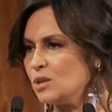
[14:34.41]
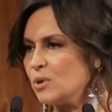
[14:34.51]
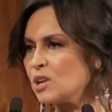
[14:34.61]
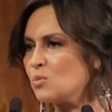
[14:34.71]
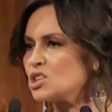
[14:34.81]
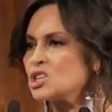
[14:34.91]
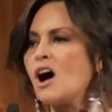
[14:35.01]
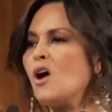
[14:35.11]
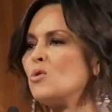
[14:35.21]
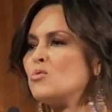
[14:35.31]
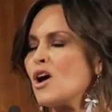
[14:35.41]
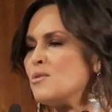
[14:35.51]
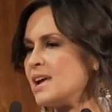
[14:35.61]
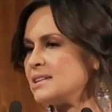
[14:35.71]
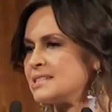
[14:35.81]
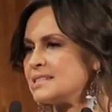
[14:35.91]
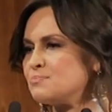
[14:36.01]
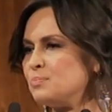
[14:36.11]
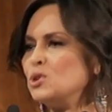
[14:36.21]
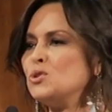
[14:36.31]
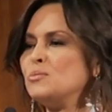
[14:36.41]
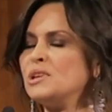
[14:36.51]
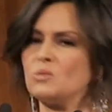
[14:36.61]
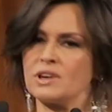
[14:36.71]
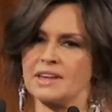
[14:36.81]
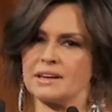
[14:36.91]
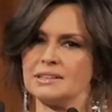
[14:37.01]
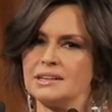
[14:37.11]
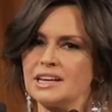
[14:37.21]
We can watch whole romances bloom and wither